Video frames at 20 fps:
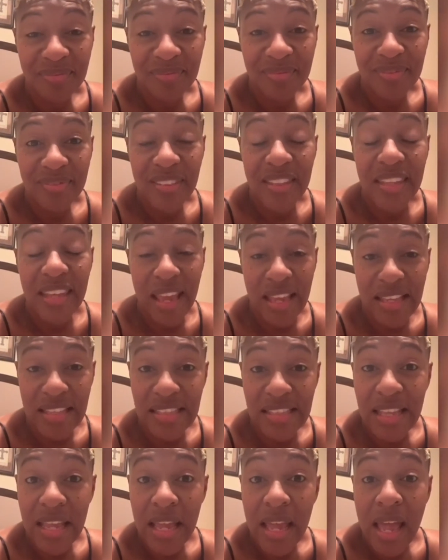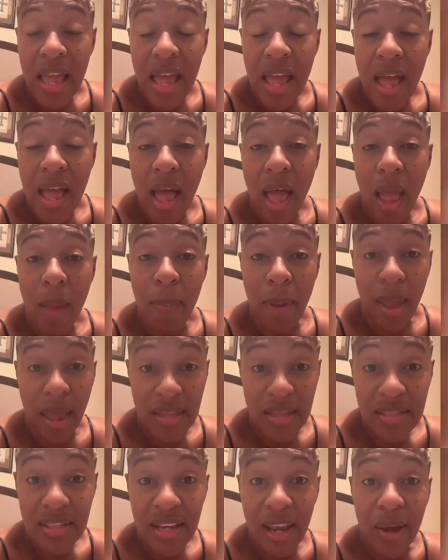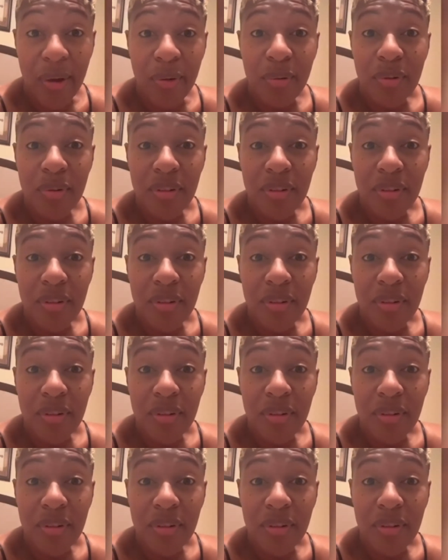Yes, I passed out,